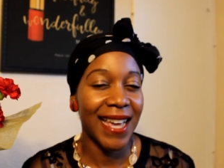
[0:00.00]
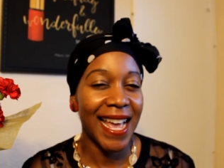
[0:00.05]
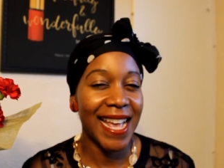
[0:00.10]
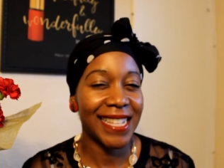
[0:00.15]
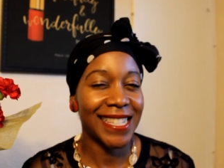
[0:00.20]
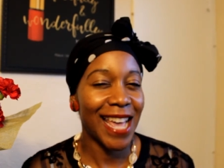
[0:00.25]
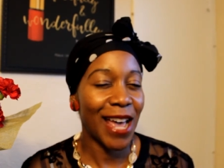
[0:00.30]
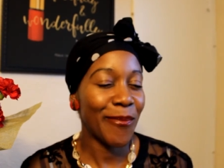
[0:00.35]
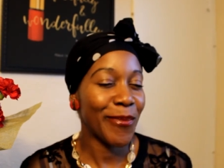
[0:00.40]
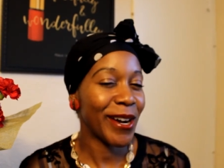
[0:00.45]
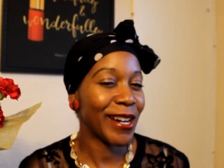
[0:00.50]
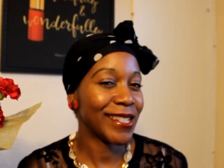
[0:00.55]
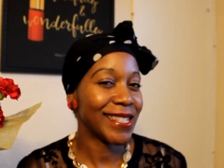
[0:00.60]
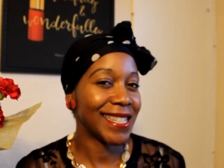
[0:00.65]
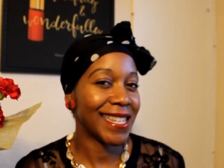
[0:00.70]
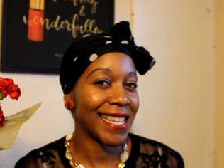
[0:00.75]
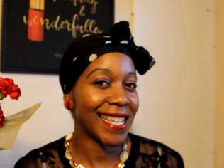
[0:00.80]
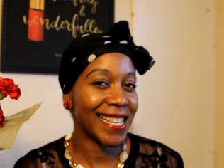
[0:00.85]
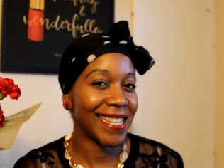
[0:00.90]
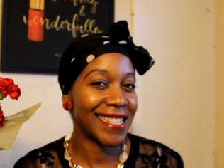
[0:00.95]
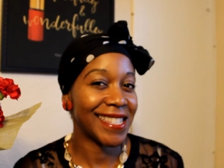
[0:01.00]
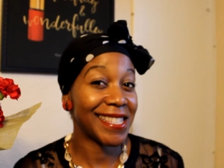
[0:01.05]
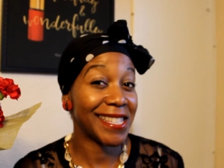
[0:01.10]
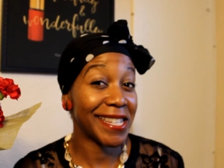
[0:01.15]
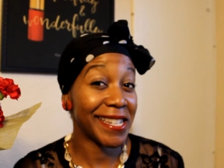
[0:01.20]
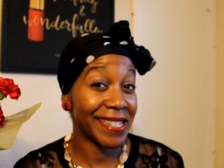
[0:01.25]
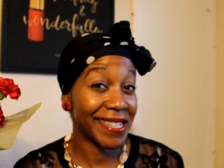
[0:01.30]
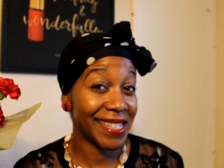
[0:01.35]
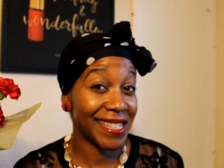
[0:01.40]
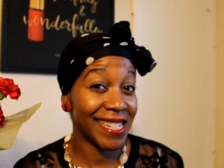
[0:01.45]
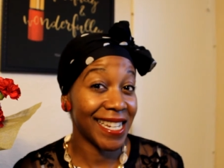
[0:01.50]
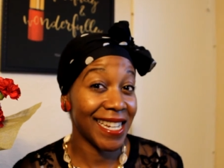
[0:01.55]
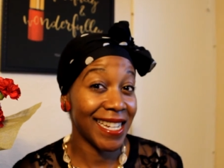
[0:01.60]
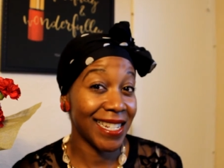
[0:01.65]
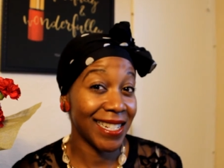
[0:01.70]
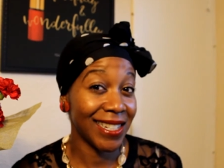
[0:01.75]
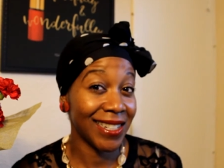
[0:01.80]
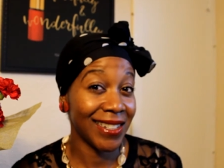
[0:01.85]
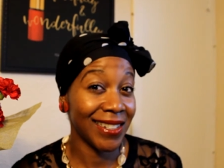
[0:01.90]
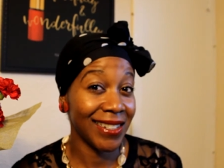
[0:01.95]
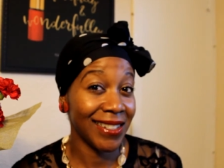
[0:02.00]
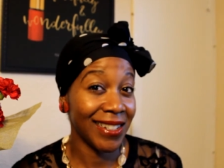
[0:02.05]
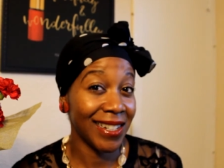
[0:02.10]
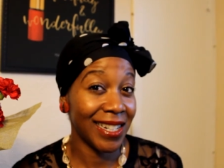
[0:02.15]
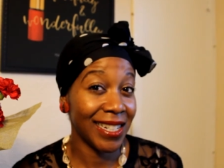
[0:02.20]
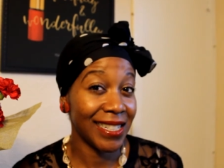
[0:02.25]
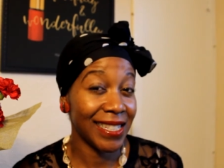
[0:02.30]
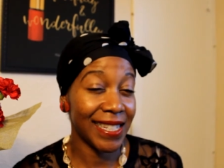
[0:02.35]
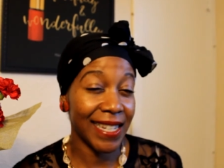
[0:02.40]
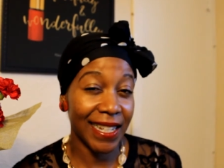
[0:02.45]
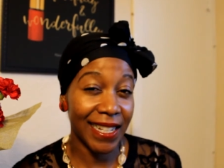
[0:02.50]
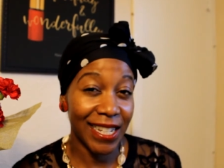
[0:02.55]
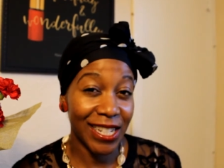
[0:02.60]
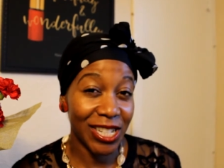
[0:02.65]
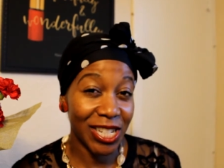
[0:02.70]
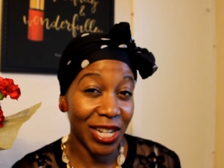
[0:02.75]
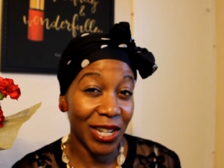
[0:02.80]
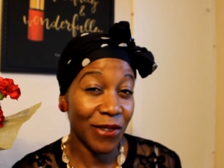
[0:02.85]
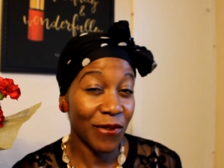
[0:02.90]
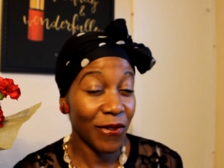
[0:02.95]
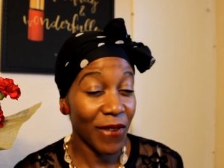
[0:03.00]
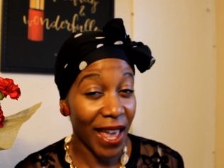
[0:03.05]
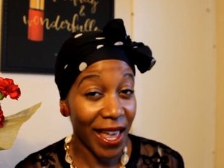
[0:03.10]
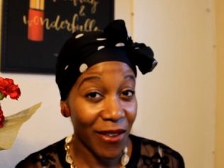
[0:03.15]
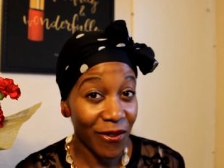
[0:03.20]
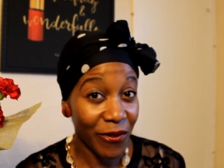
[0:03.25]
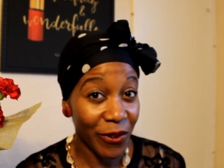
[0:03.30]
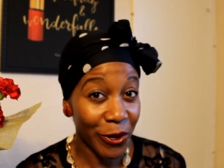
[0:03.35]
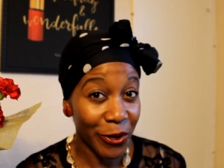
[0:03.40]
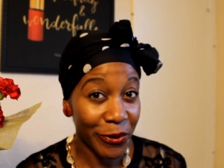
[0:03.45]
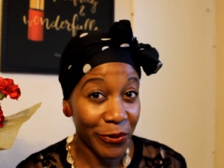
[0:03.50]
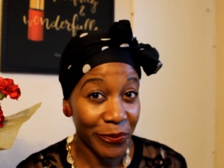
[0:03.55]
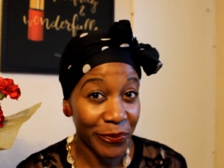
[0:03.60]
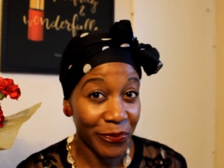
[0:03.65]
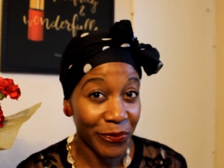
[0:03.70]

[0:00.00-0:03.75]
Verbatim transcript: Is that person consistent, diligent, faithful?